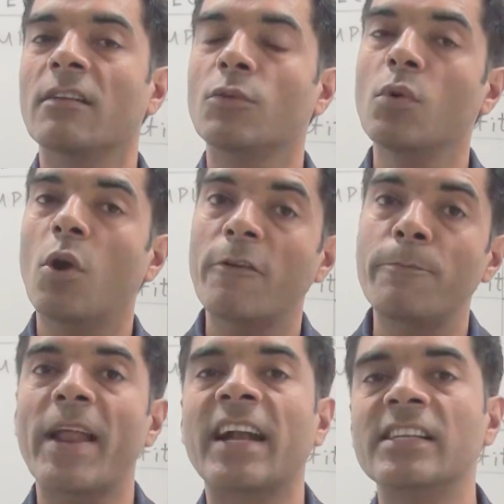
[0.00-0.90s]
do a lot of
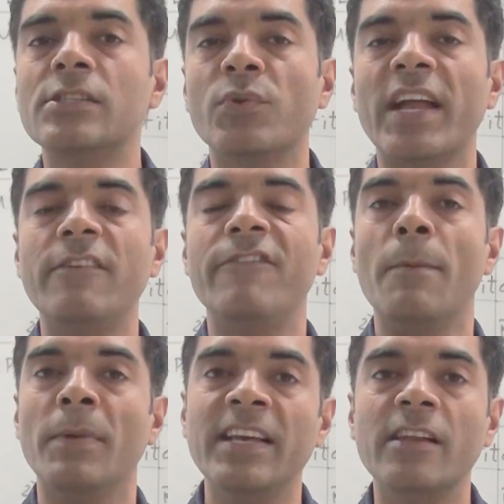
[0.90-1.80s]
practice to get
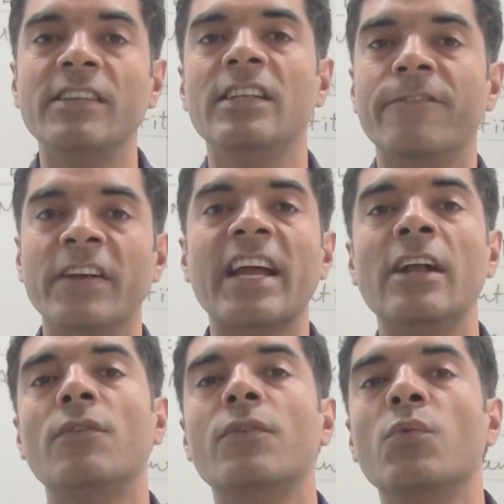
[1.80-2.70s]
familiar with different
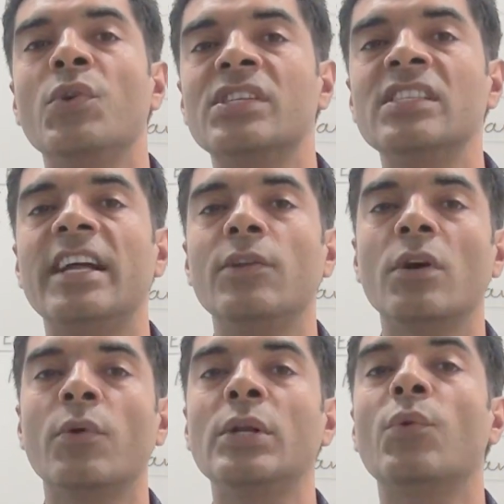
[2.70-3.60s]
kind of questions that you are going